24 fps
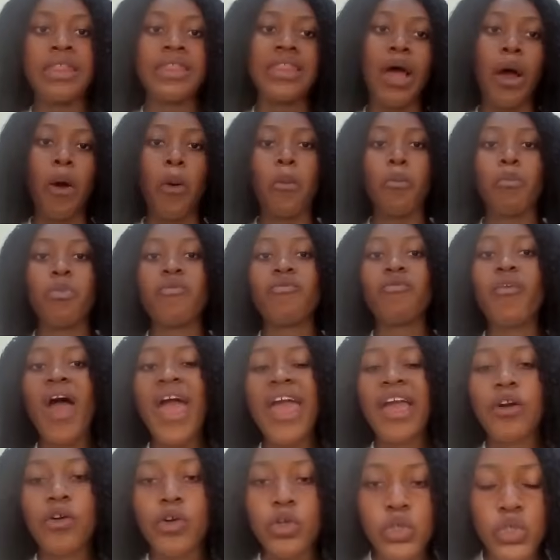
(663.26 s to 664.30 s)
Now, before
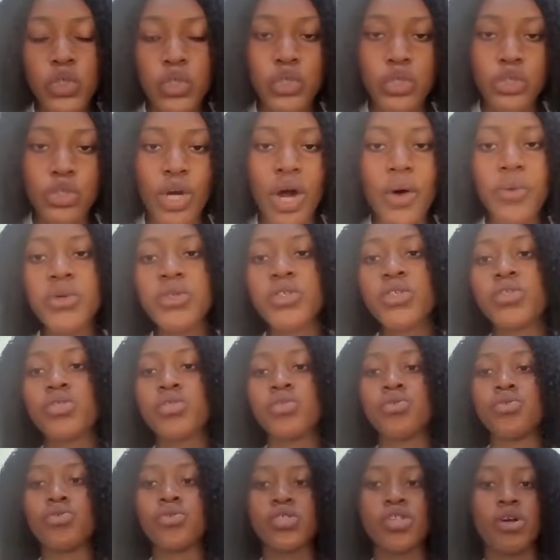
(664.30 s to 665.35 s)
I continue, I want you to do